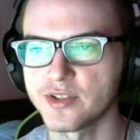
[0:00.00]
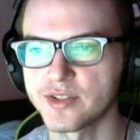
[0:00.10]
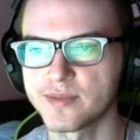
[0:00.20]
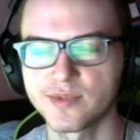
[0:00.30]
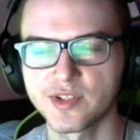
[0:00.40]

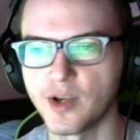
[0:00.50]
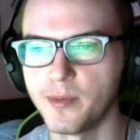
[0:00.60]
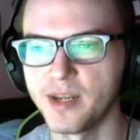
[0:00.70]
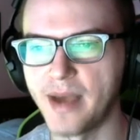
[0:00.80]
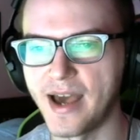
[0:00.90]
Just so
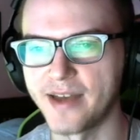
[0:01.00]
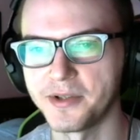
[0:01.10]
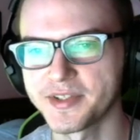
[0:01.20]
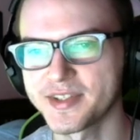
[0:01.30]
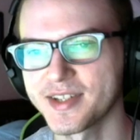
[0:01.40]
many
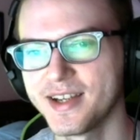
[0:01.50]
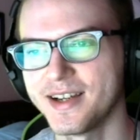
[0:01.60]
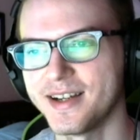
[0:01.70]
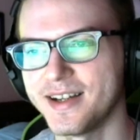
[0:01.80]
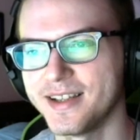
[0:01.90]
battles,
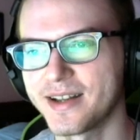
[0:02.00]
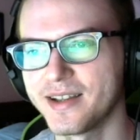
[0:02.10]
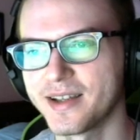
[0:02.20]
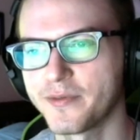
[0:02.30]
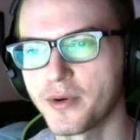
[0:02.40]
a lot
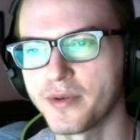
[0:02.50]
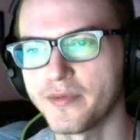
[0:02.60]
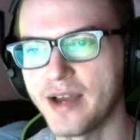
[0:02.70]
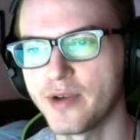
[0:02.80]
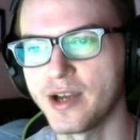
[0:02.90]
of like 4 and
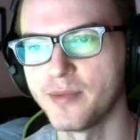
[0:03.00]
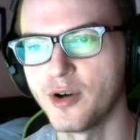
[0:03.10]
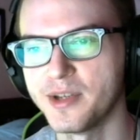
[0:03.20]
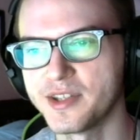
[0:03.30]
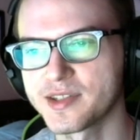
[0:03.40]
5 wide
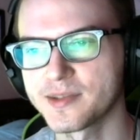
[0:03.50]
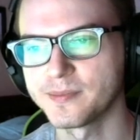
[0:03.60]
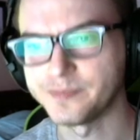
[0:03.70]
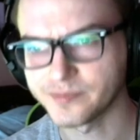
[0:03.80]
moments.